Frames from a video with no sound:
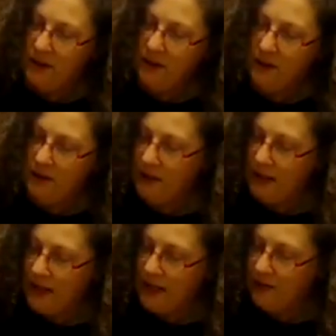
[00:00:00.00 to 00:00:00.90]

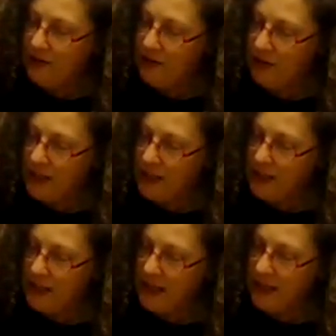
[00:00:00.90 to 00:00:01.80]
Lovely, and
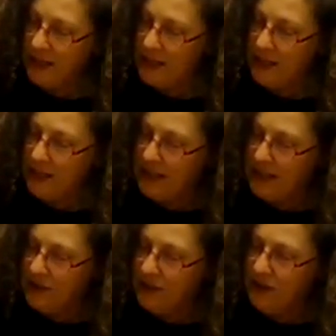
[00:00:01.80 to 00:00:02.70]
release, and
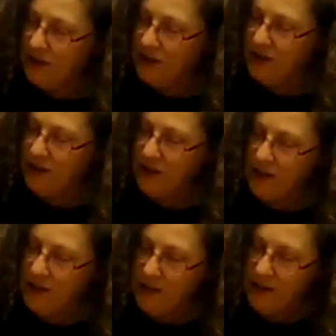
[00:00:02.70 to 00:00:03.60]
into
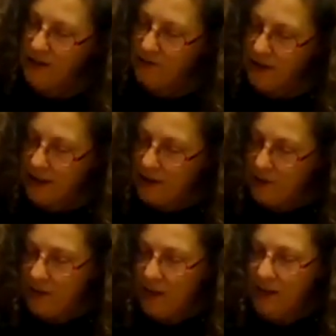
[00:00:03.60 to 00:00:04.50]
the
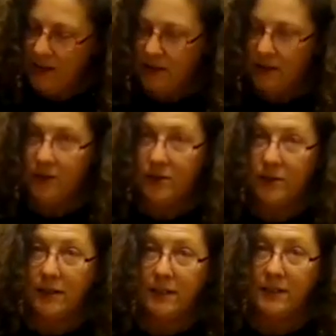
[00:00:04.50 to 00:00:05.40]
final one. So
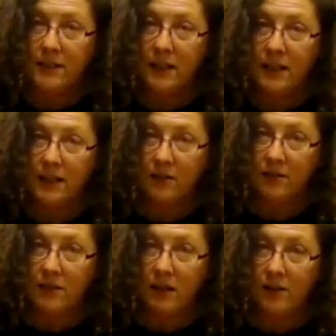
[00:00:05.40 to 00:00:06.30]
just going into that
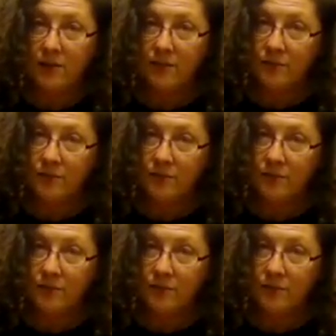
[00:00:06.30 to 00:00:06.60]
little toe.